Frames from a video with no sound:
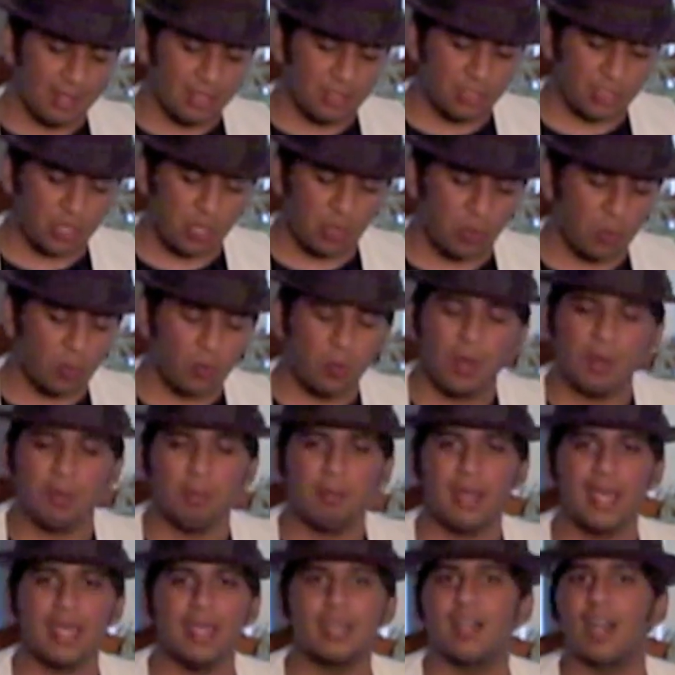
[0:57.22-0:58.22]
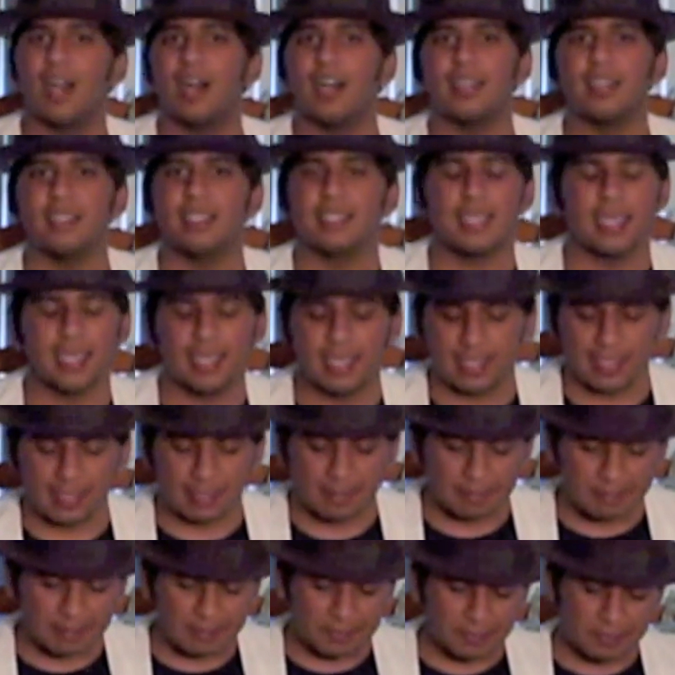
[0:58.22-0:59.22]
So what made cotton
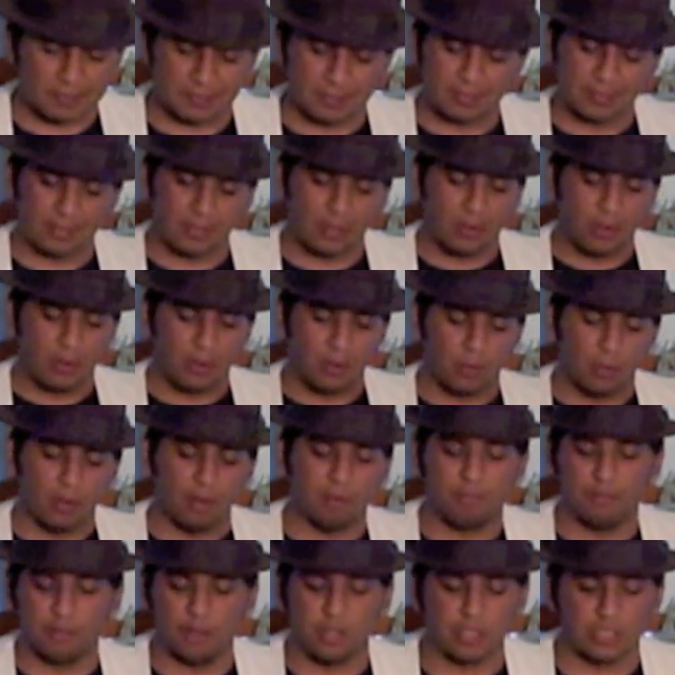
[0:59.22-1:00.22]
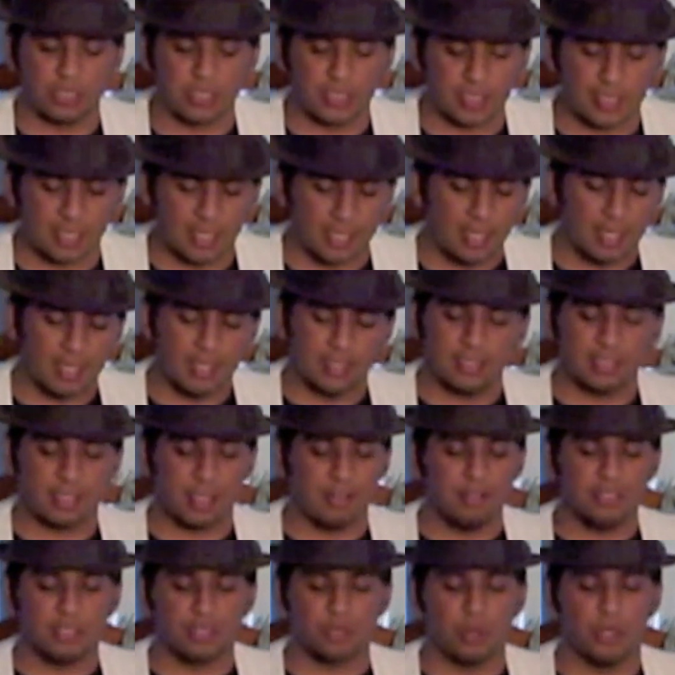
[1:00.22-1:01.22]
king? Well, first,
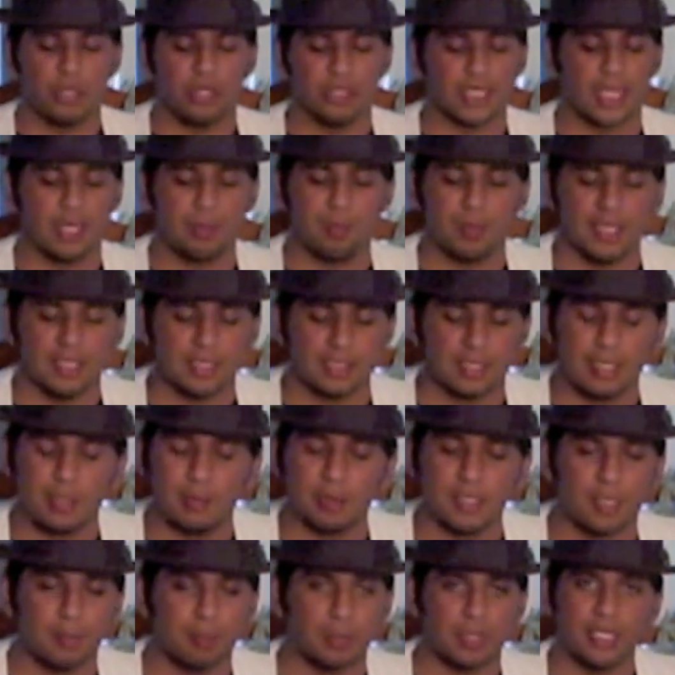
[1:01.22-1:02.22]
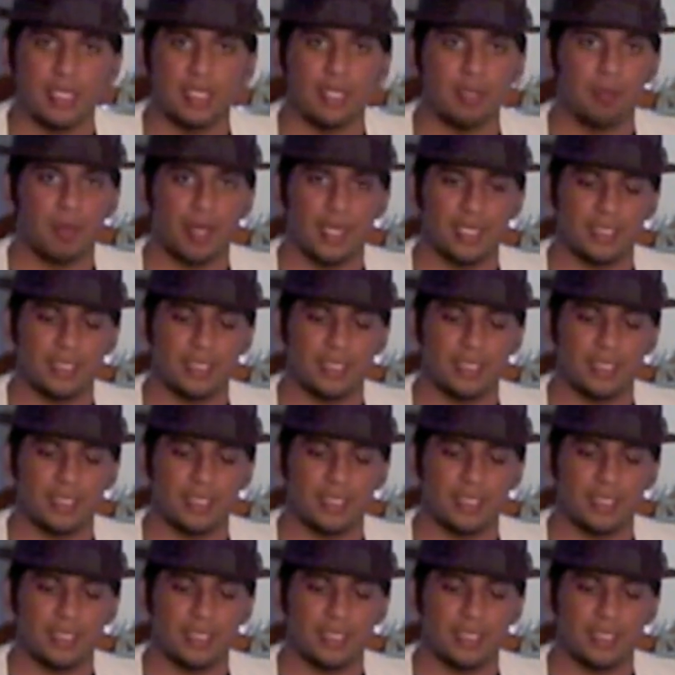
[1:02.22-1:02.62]
Southern soils had been depleted